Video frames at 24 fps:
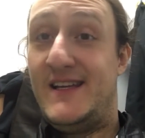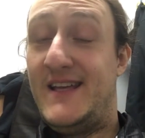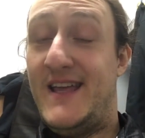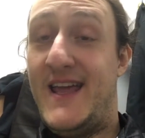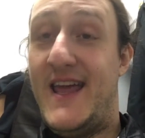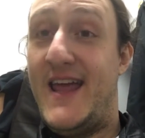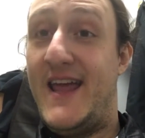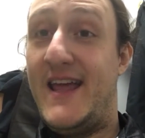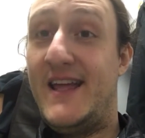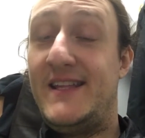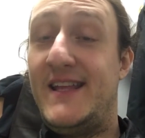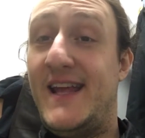
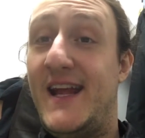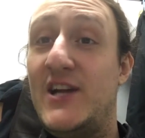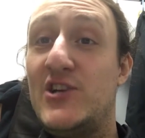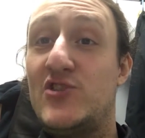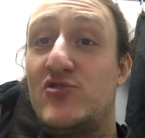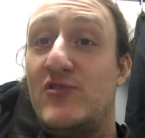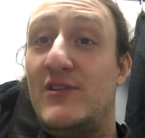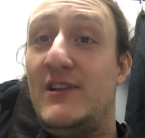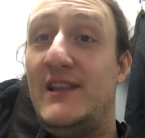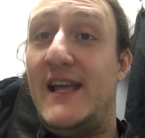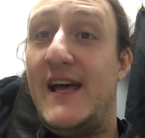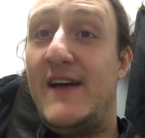
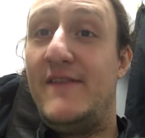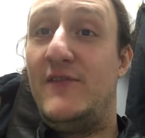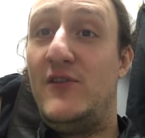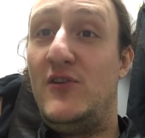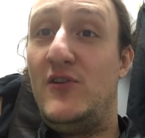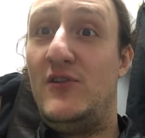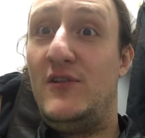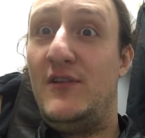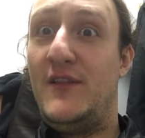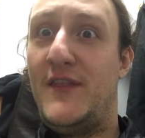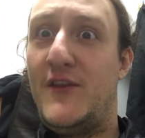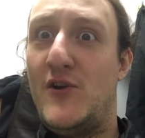
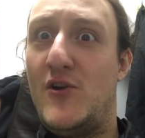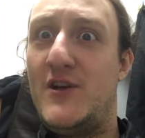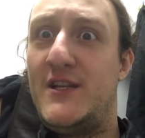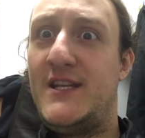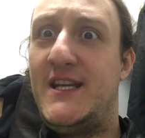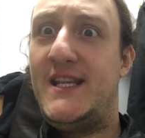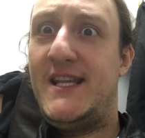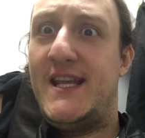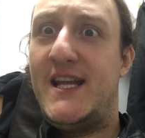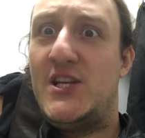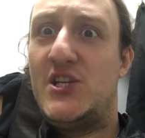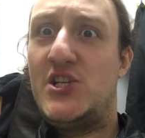entry-level
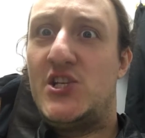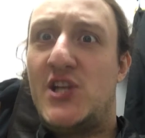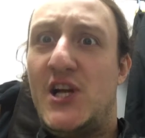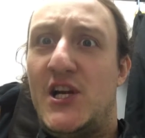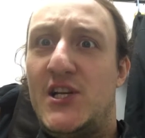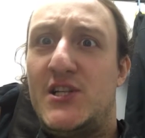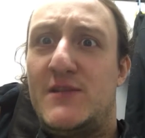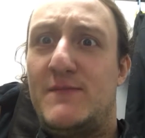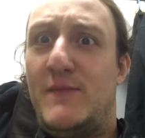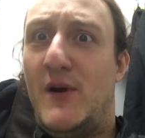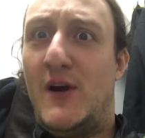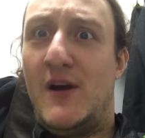13-inch touch
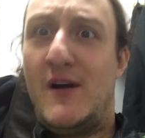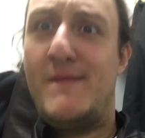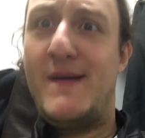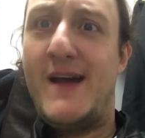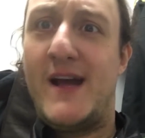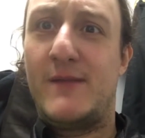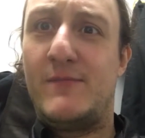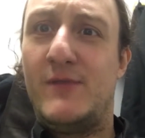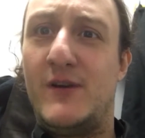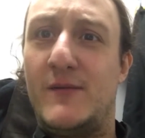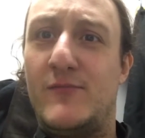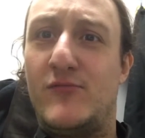bar
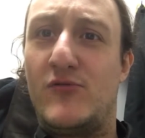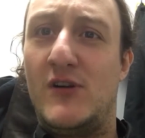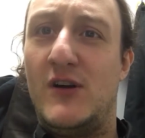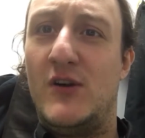MacBook Pro,